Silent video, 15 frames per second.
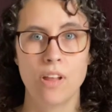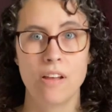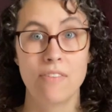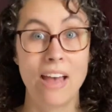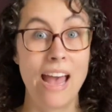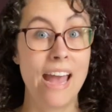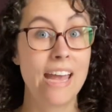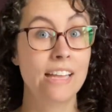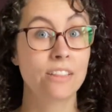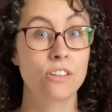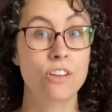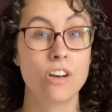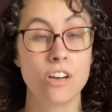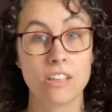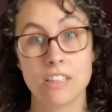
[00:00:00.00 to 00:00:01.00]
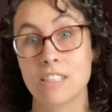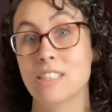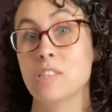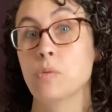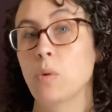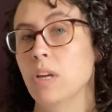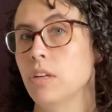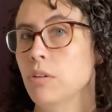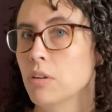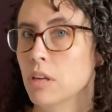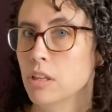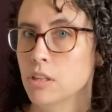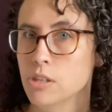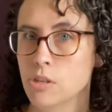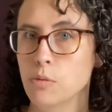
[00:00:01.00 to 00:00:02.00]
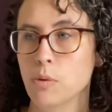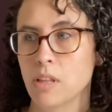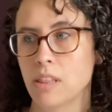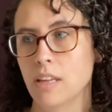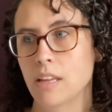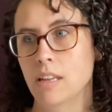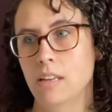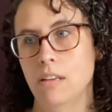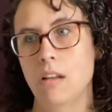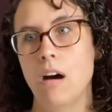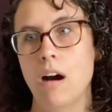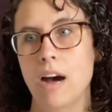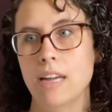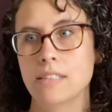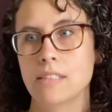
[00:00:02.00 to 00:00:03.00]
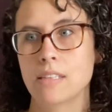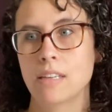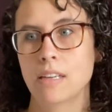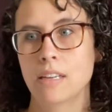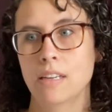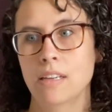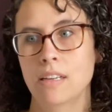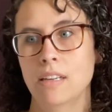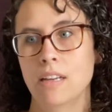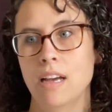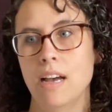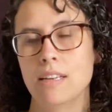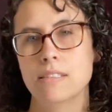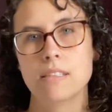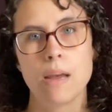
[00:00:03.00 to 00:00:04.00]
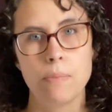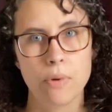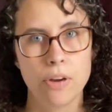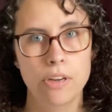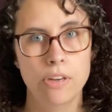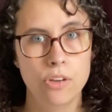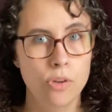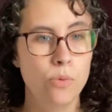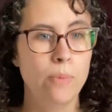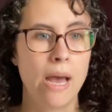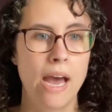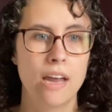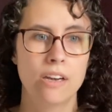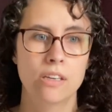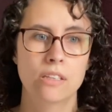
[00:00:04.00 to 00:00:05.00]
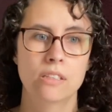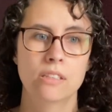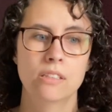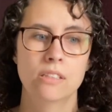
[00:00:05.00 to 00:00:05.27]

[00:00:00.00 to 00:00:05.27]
of, hey, look, this is what you can do with it, not a separate new pattern.